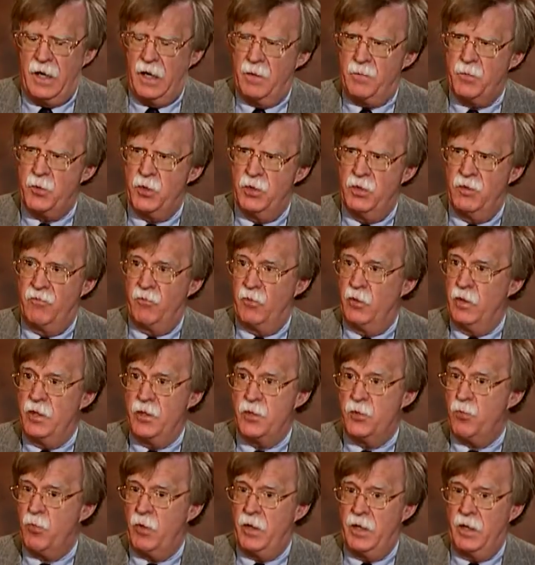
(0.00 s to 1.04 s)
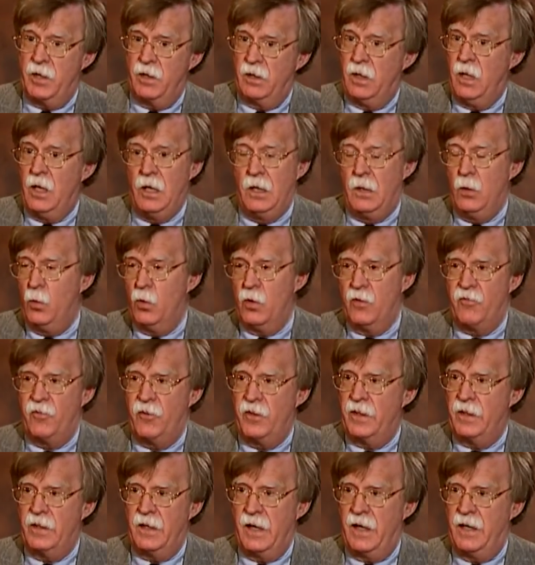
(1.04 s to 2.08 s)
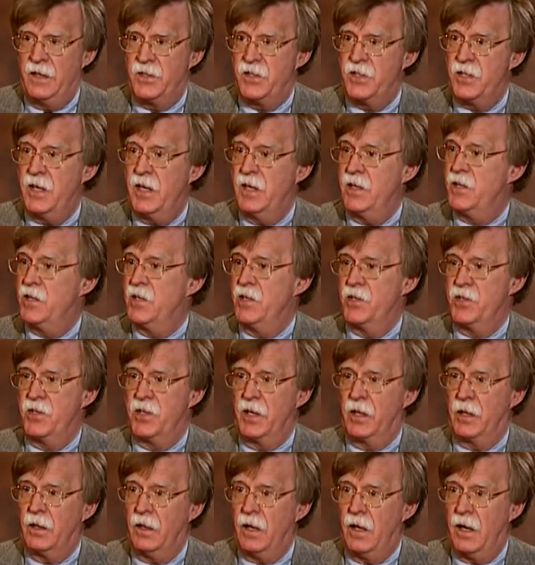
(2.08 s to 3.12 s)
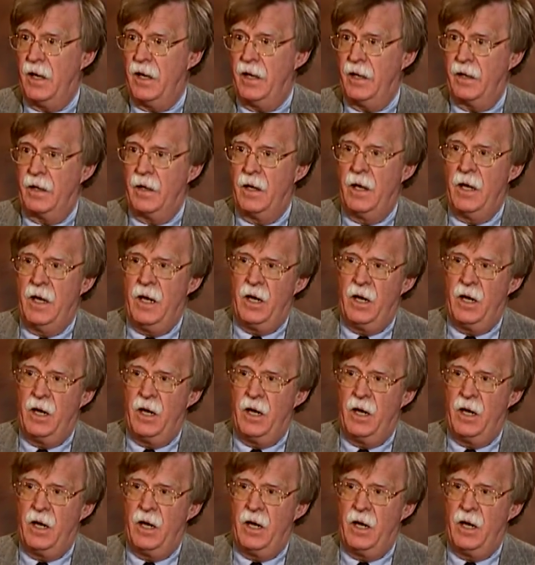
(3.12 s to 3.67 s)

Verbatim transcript: option for Israel or for the United States is declining.